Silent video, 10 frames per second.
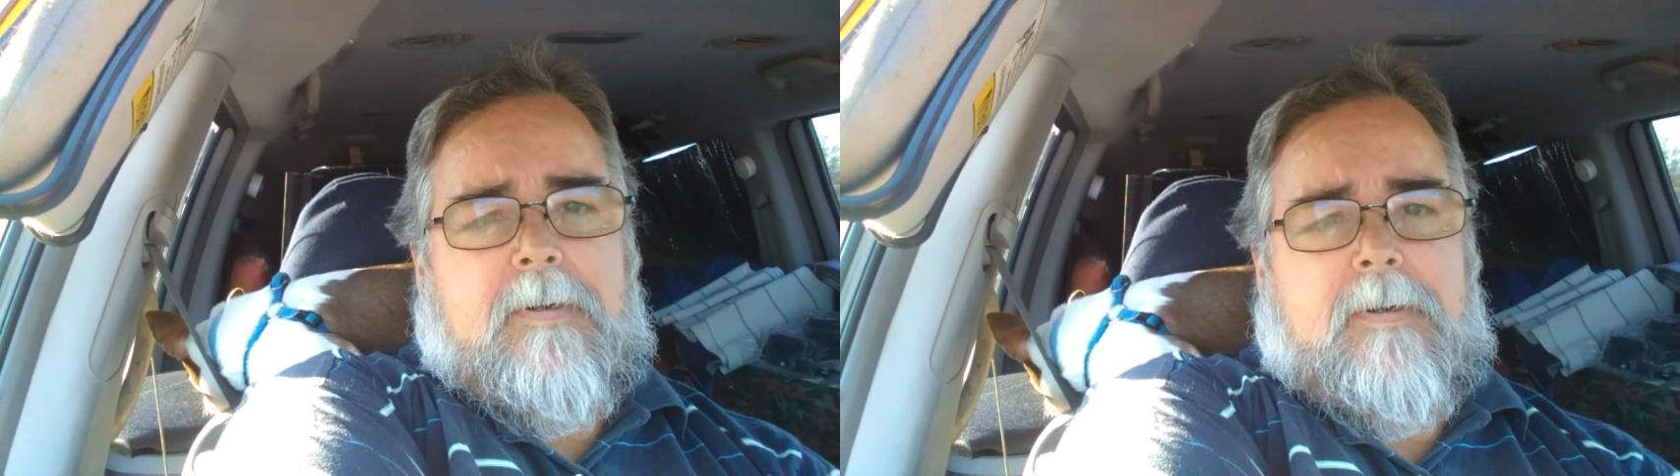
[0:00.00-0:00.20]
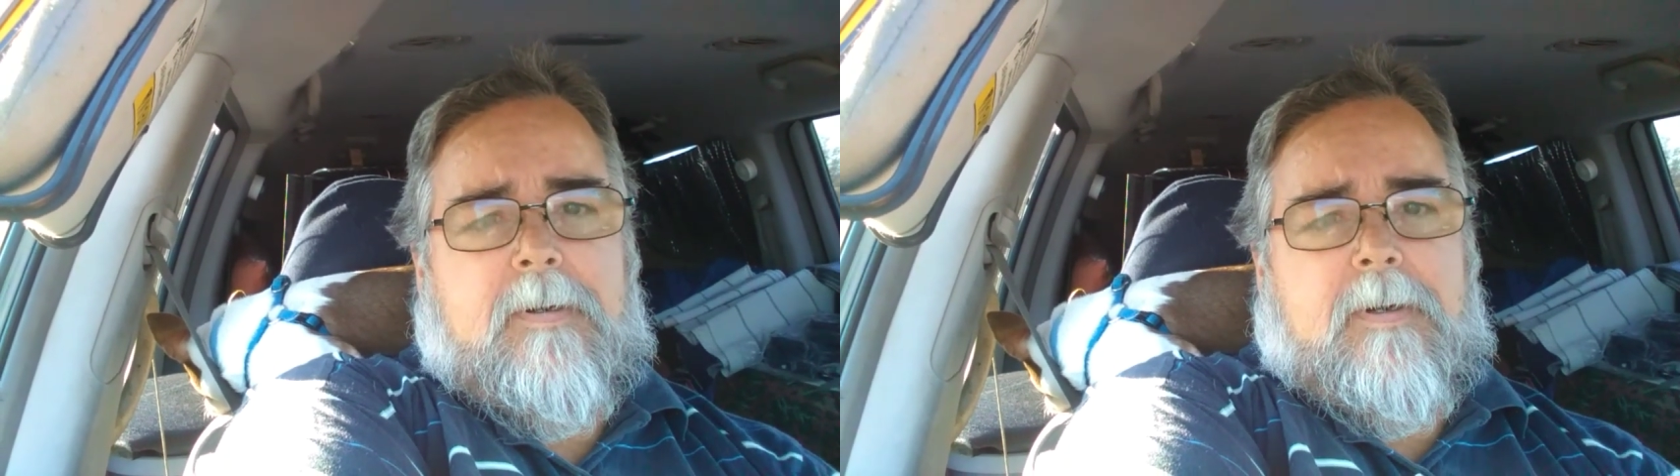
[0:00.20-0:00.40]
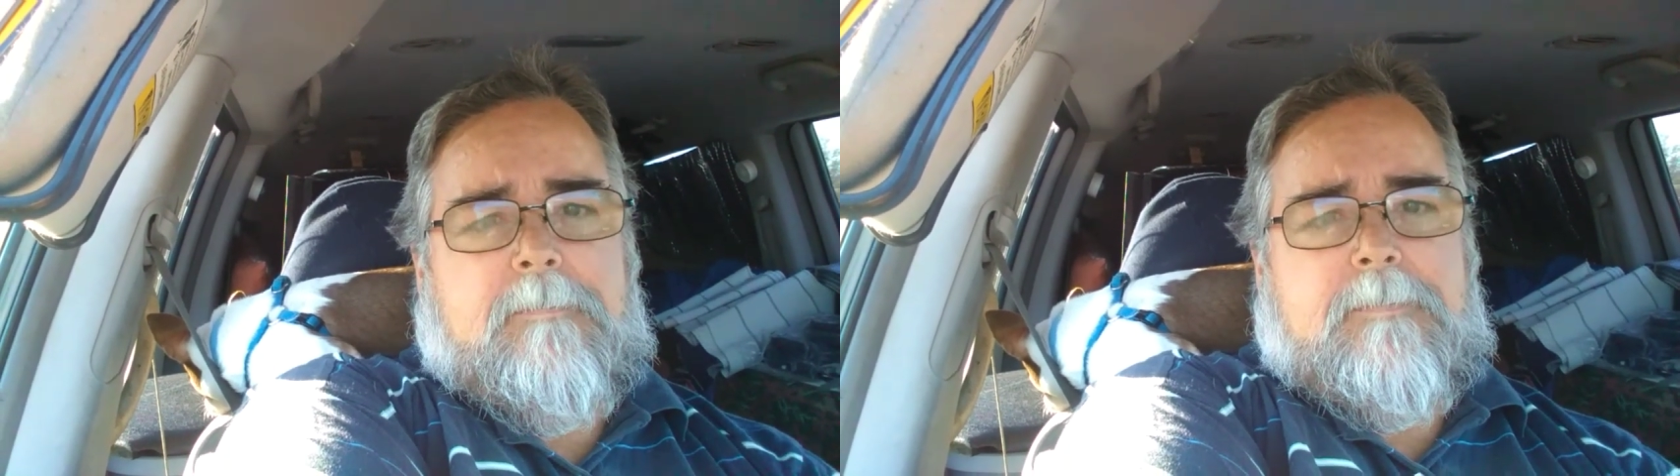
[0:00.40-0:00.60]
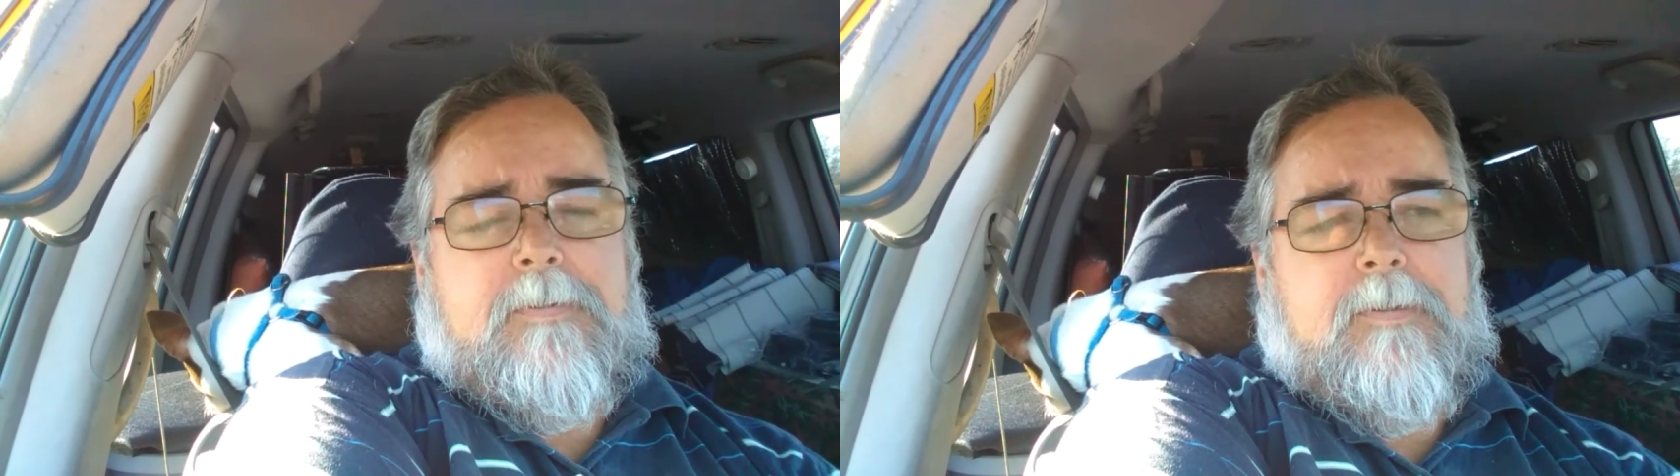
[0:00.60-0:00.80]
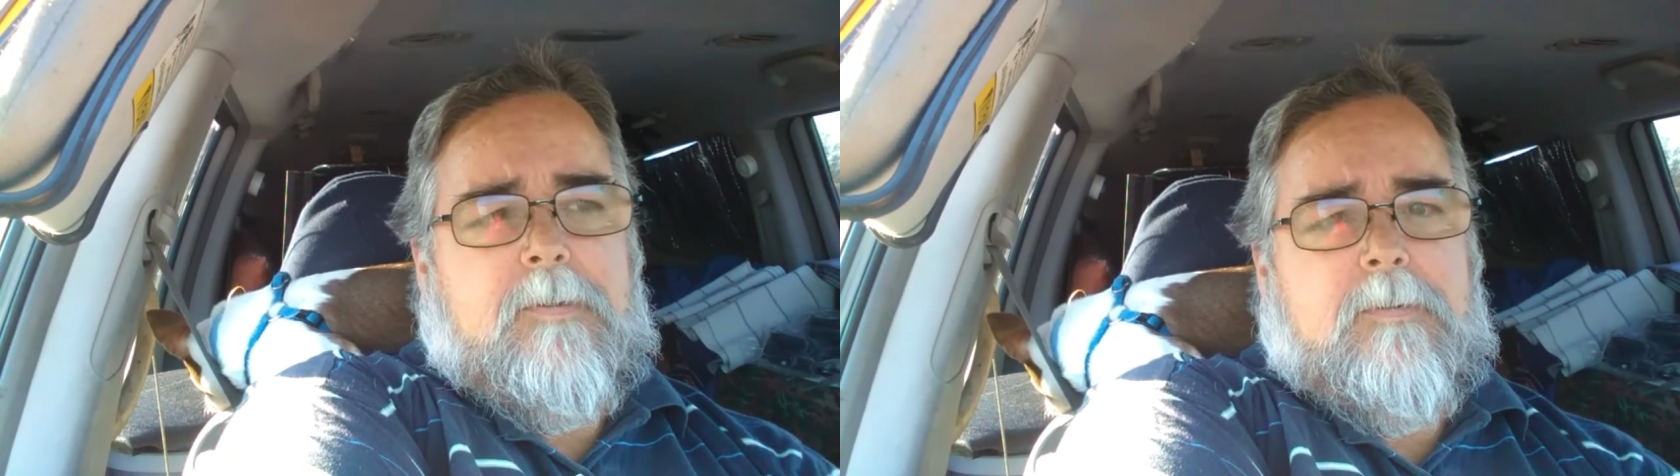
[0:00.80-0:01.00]

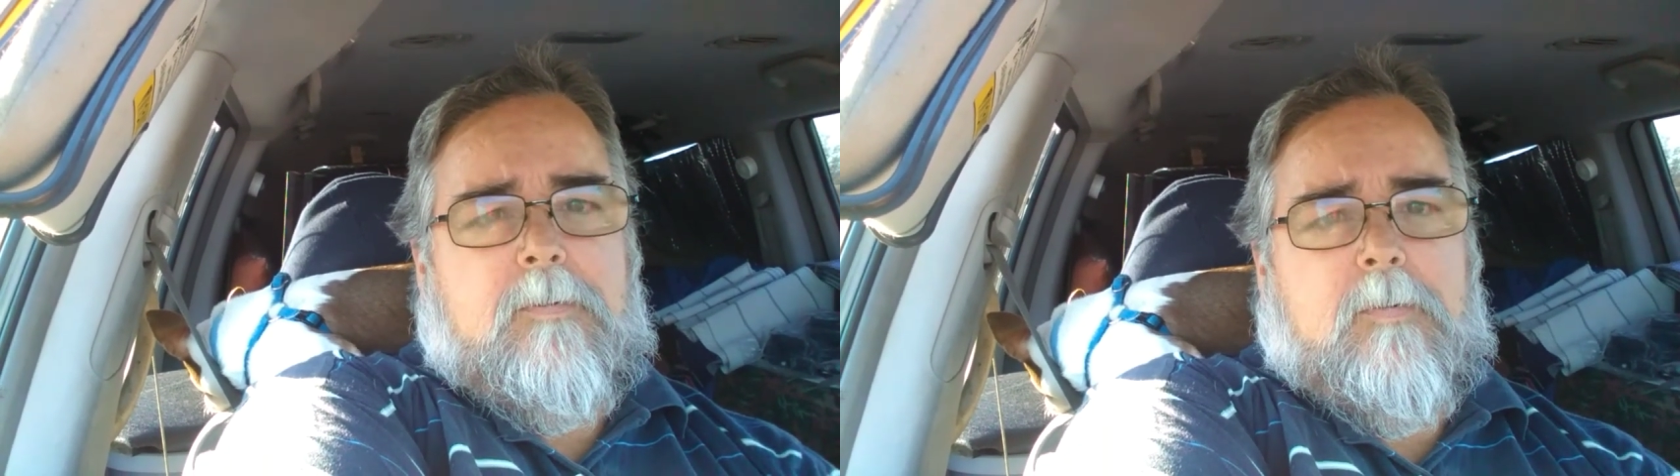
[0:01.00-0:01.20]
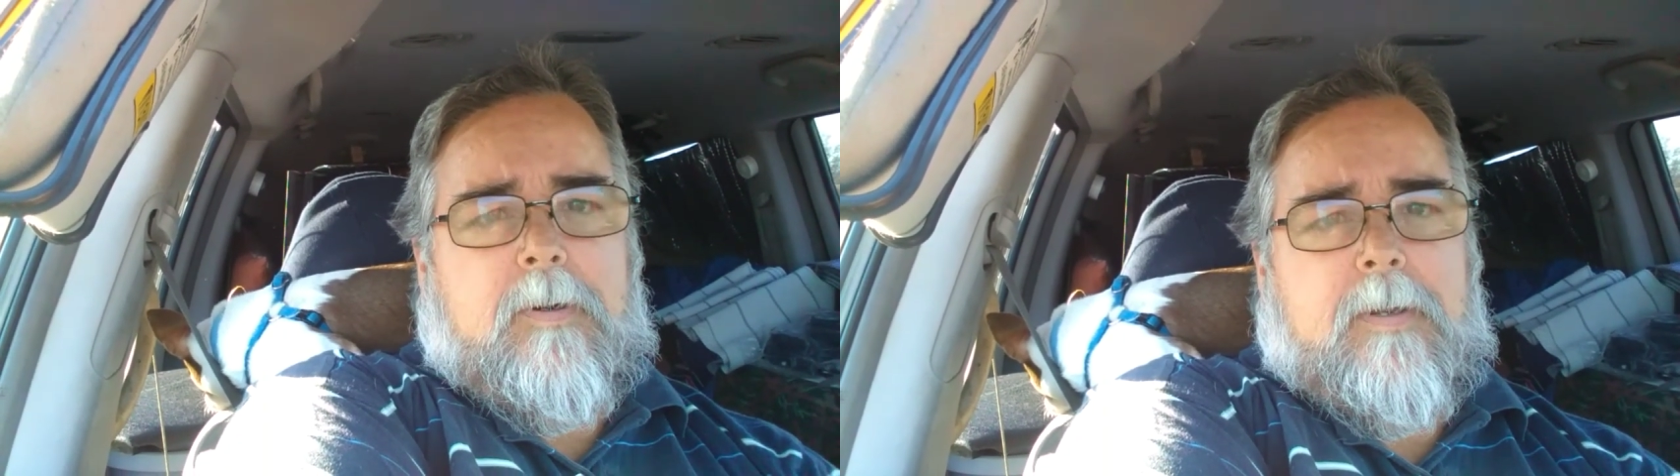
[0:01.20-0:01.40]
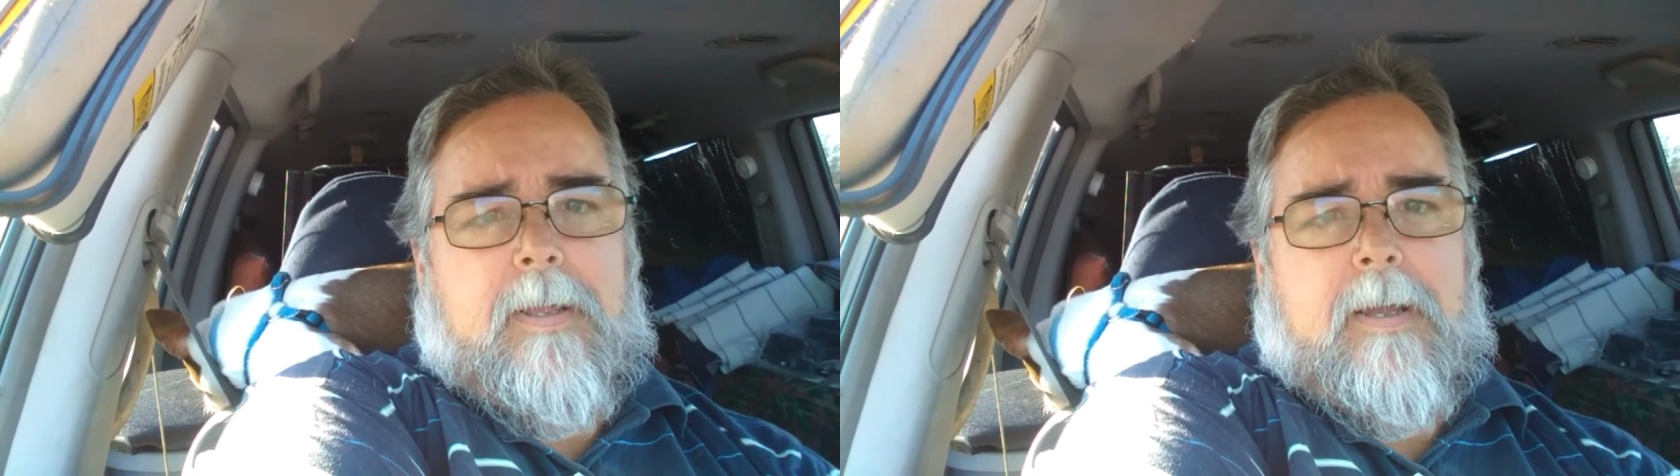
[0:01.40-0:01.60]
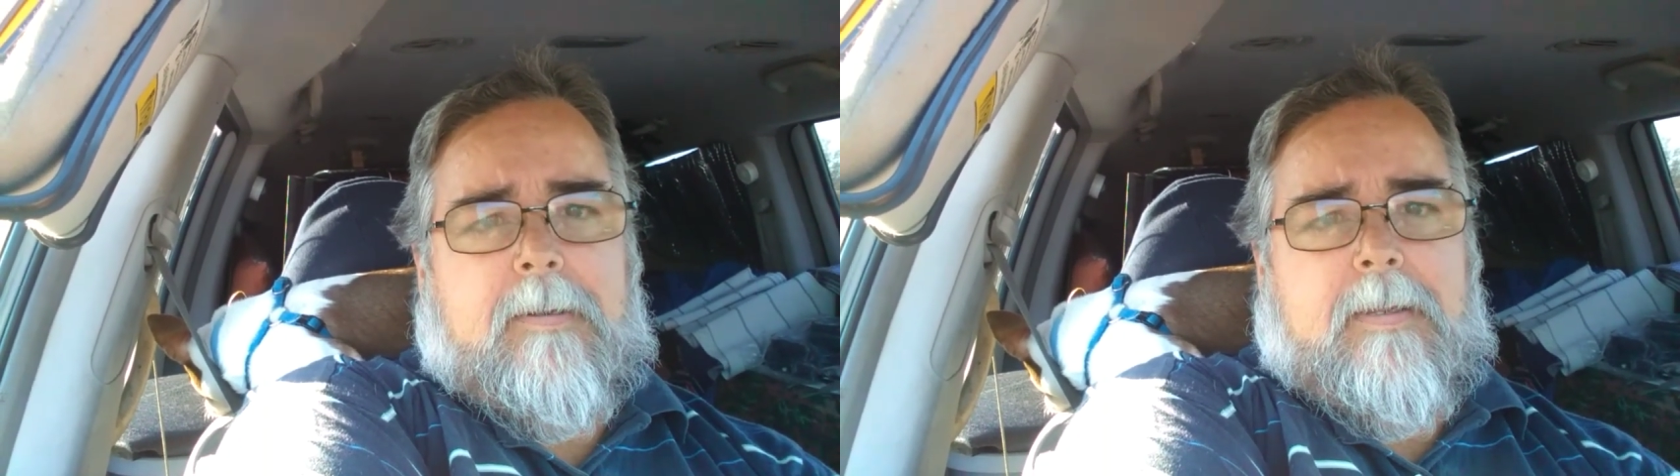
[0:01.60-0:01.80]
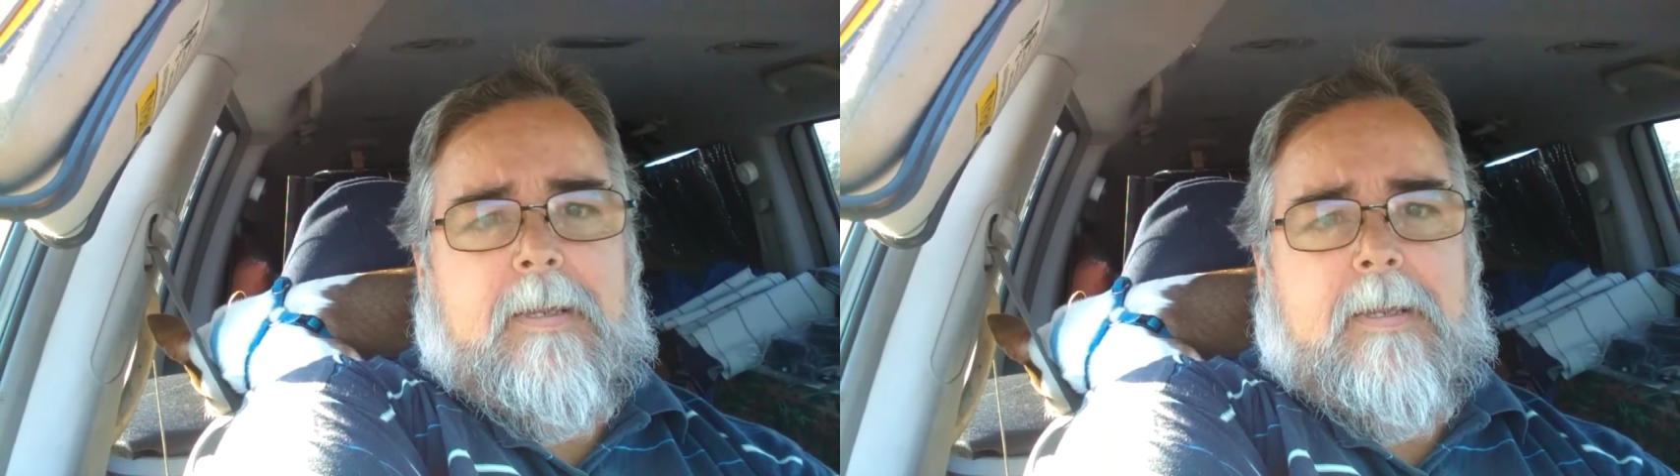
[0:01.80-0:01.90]
I'm still working out